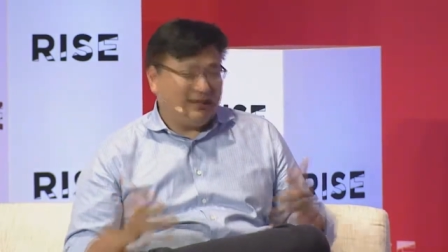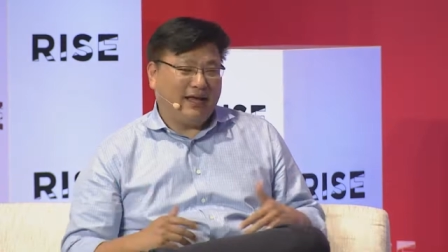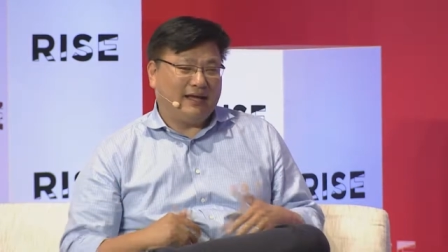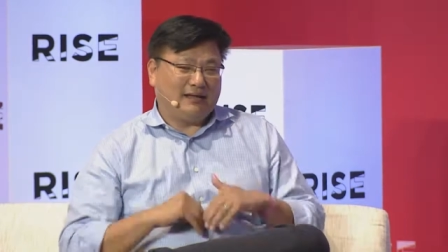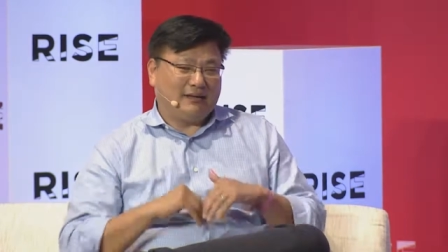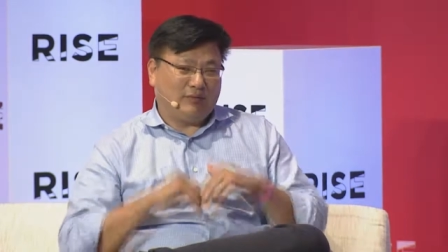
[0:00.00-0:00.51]

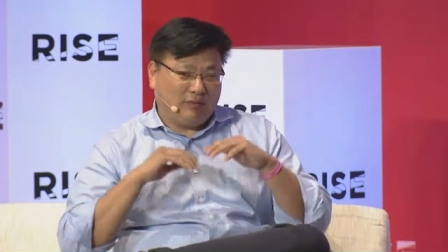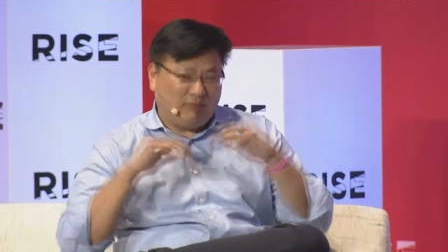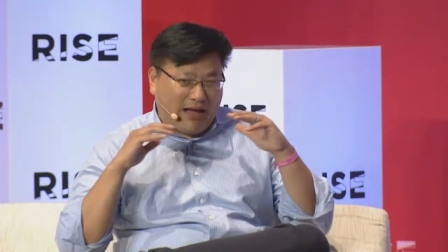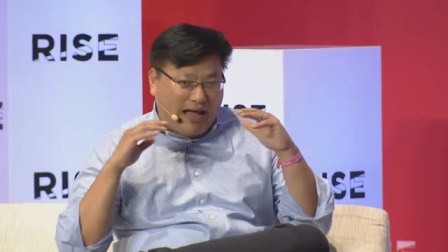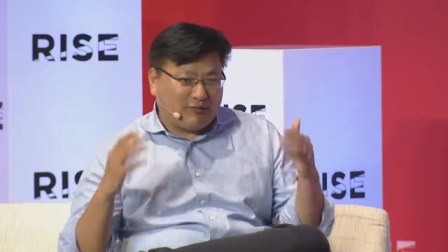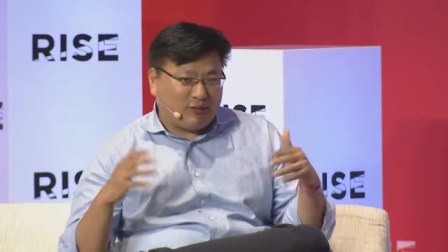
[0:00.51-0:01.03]
And we, we
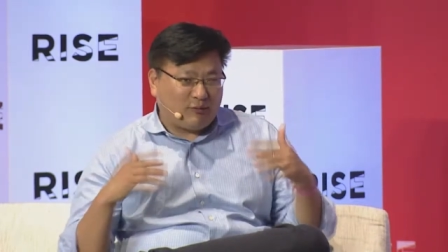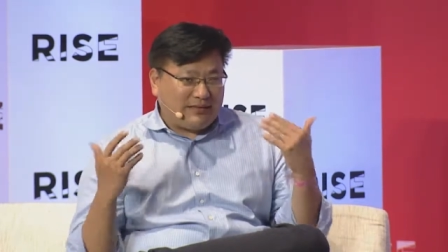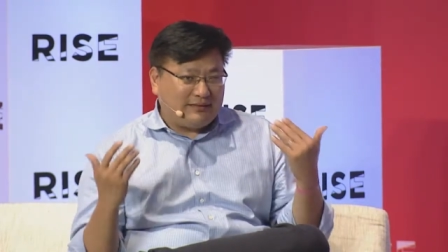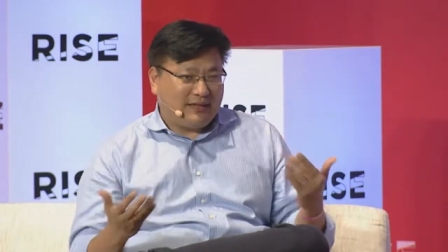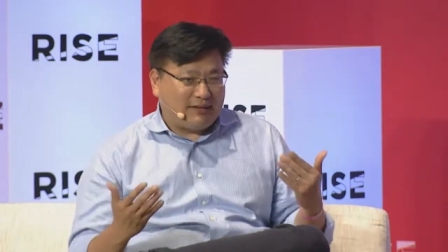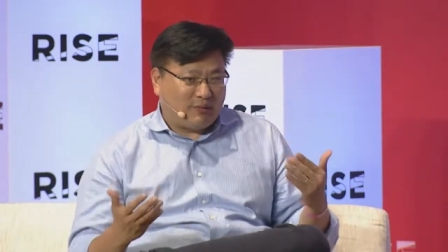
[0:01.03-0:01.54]
have the right
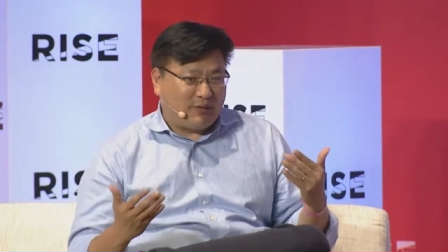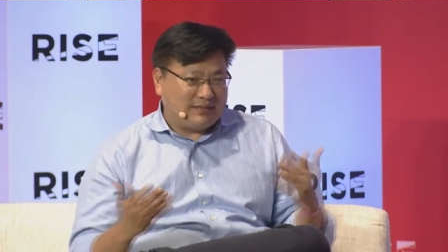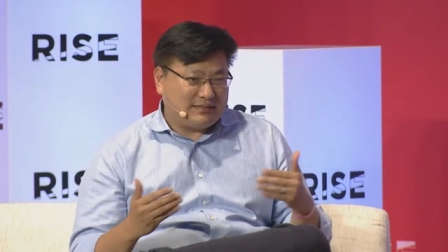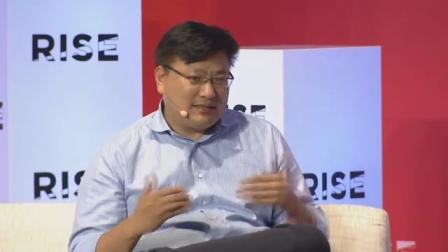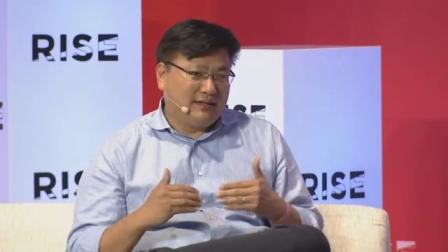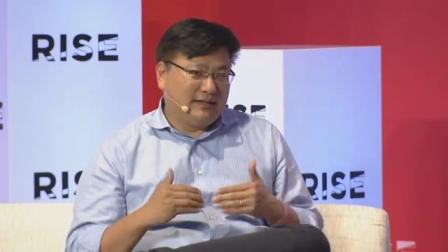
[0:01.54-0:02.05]
data
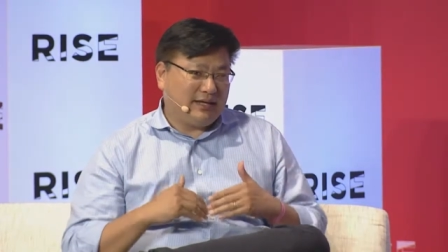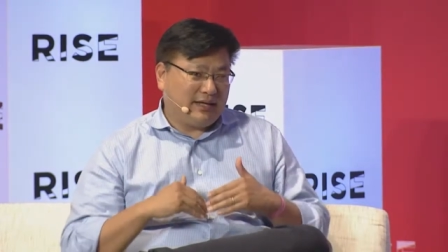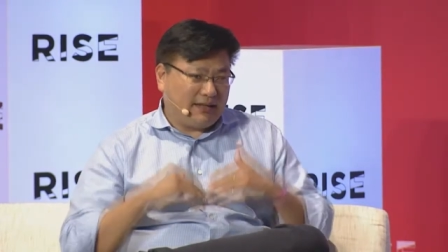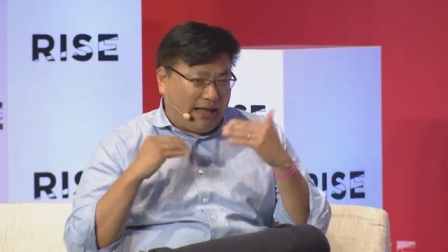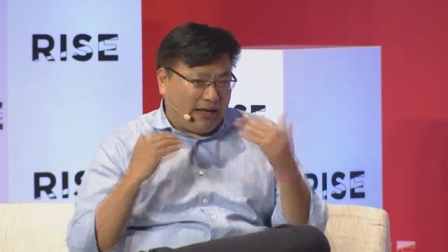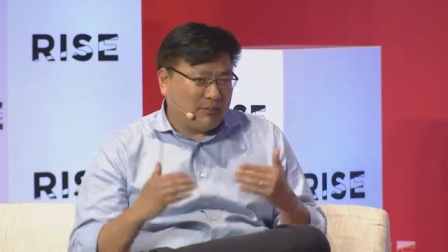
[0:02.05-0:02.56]
points, it can
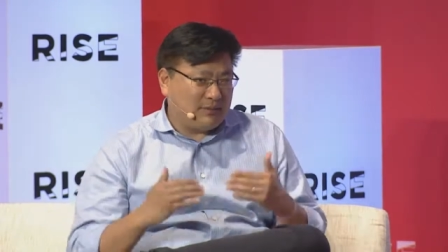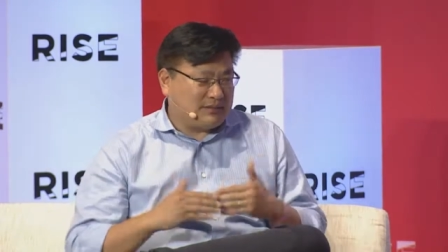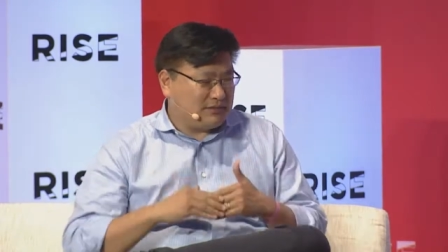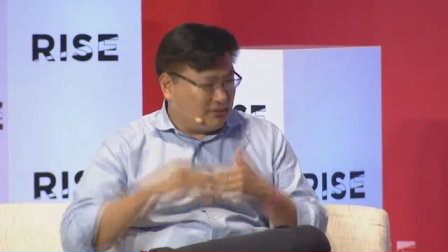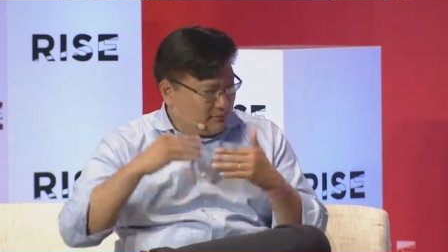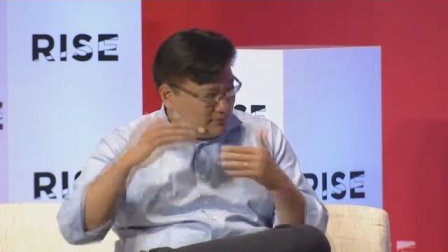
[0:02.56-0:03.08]
help us
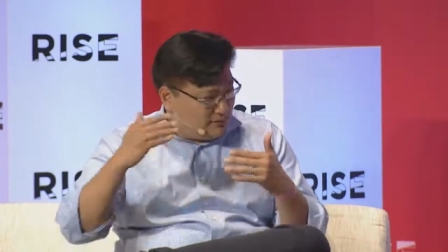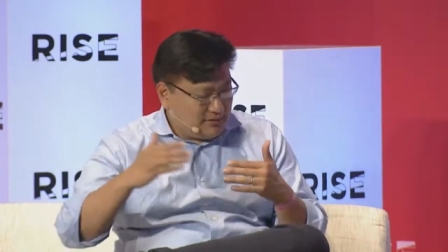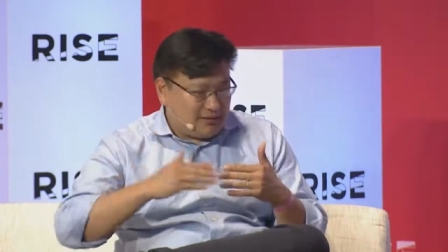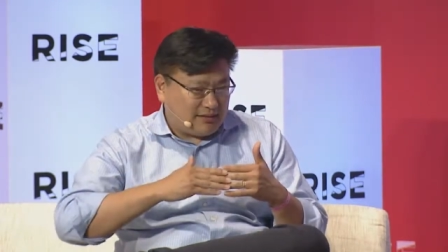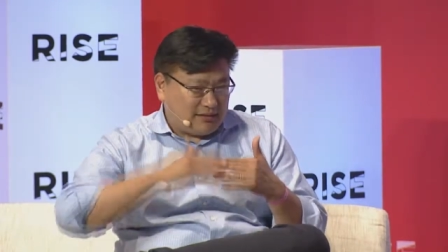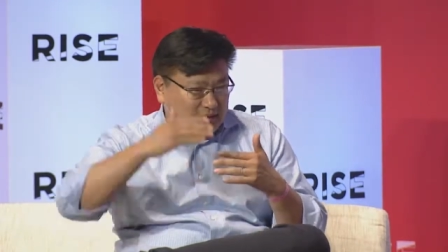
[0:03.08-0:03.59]
to
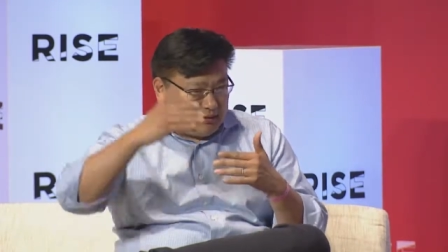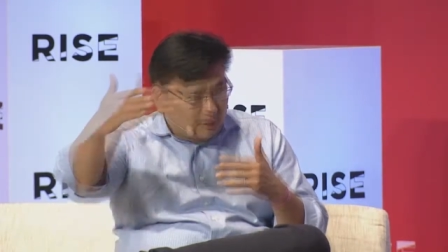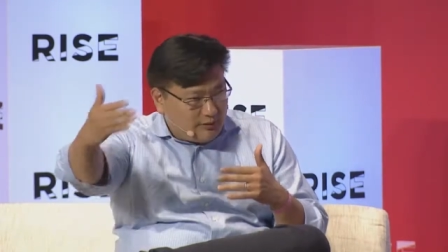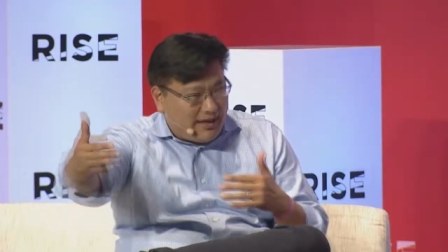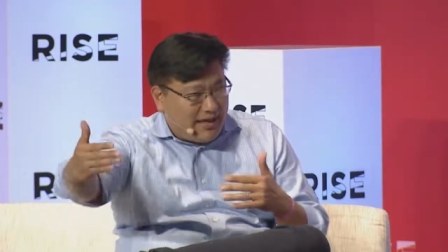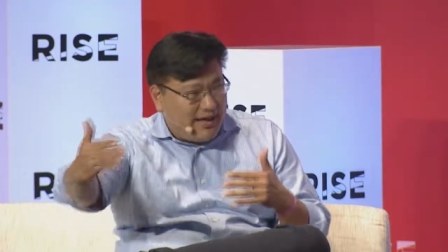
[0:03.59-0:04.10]
kind of
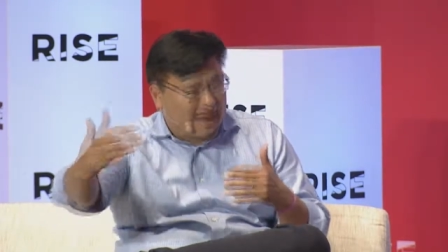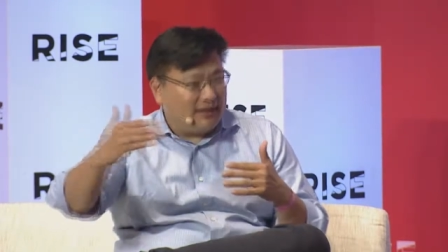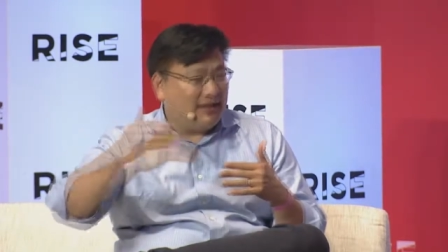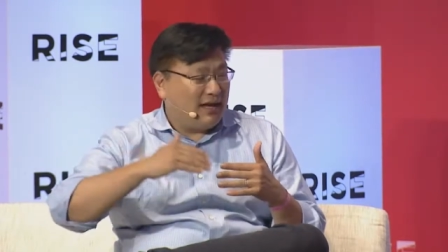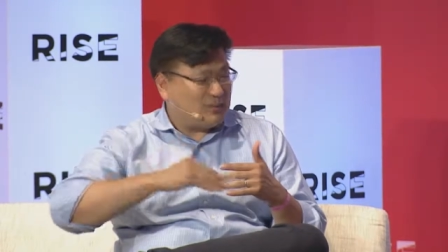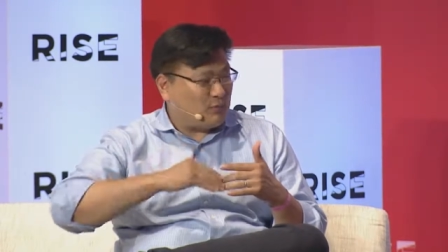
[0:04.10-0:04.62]
look ahead
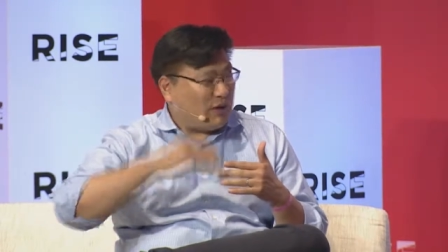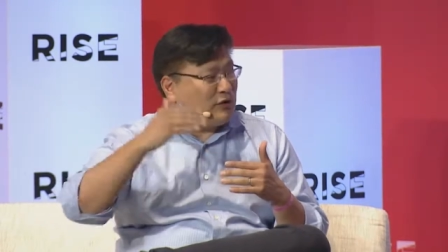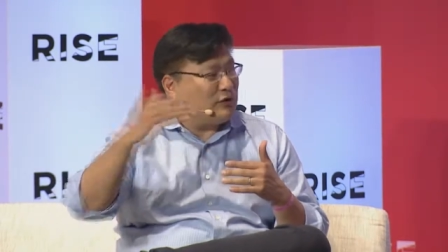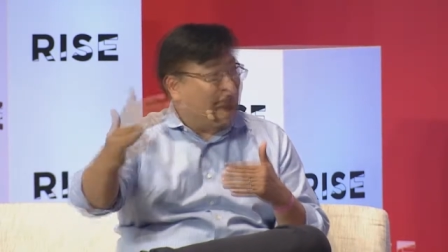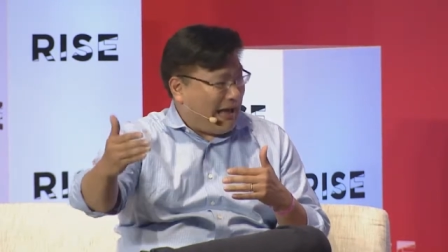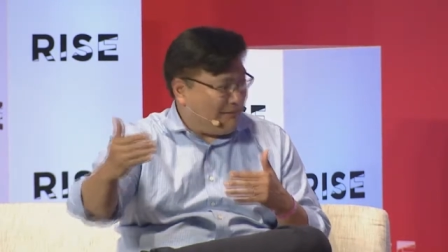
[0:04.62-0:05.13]
as what
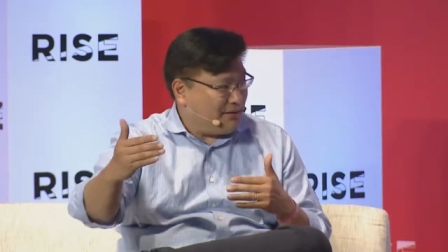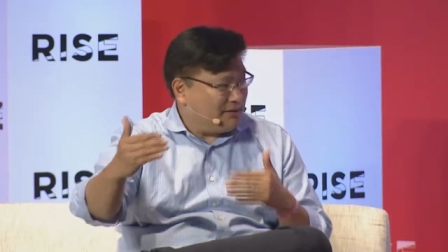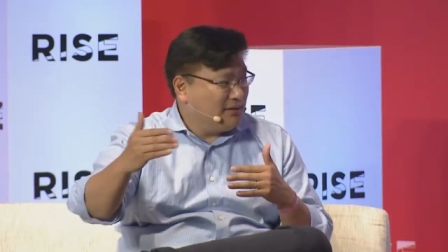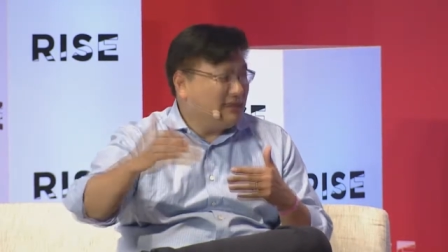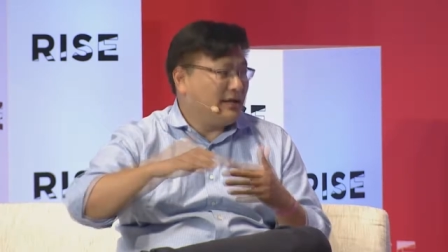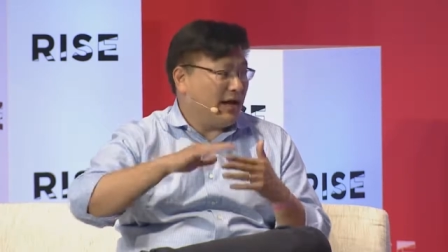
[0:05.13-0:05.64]
could happen
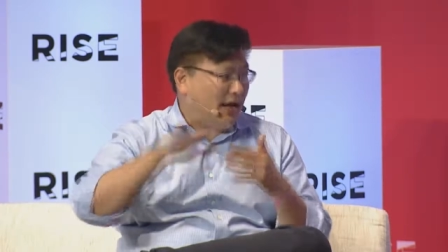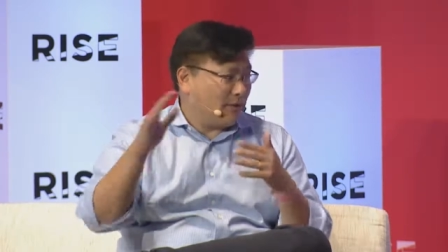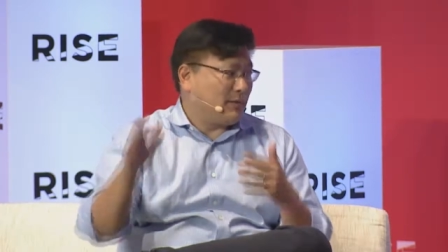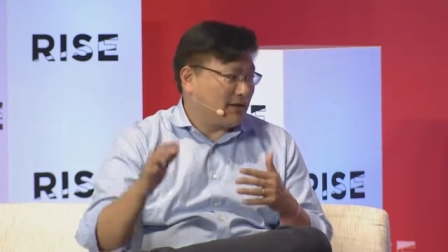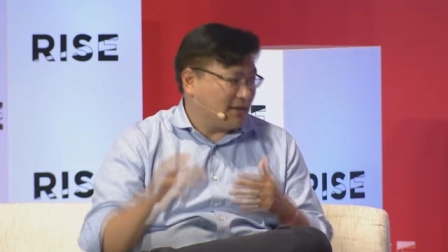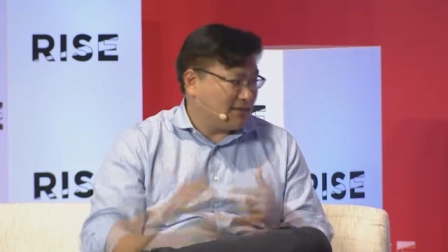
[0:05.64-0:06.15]
in other
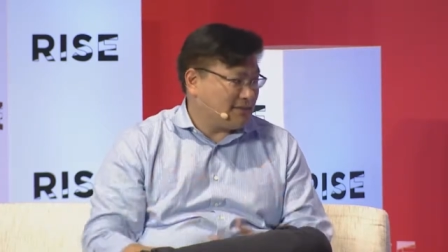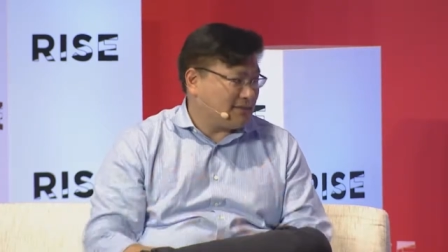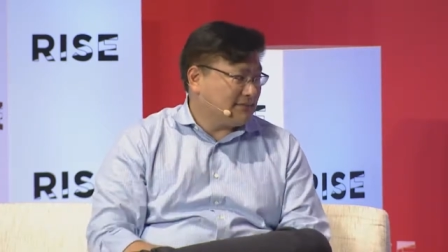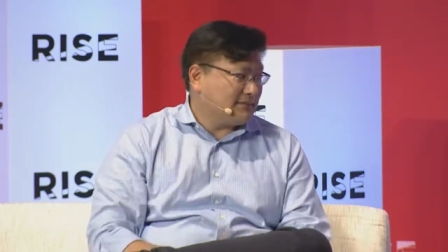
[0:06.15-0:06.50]
markets.